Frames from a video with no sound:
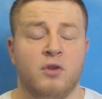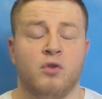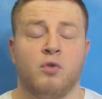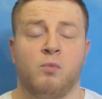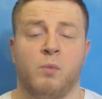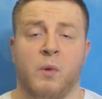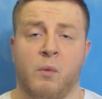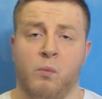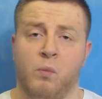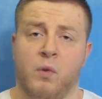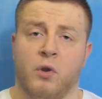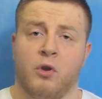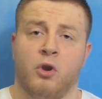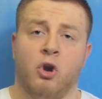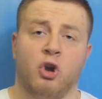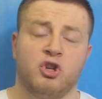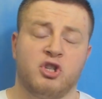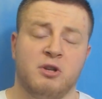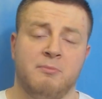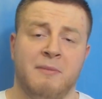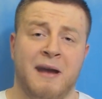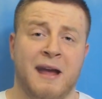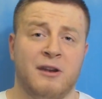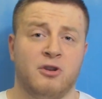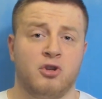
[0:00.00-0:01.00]
You know, we're not
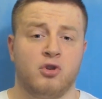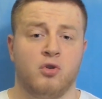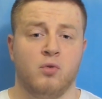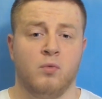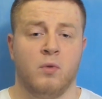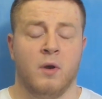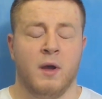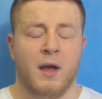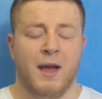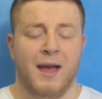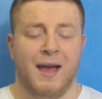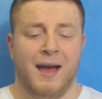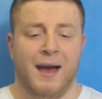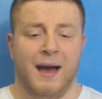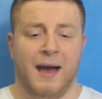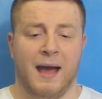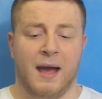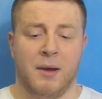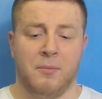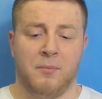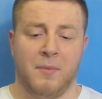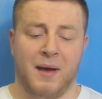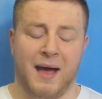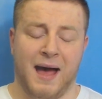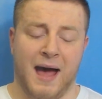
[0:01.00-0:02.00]
symmetrical,
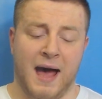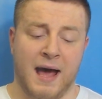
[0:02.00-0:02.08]
and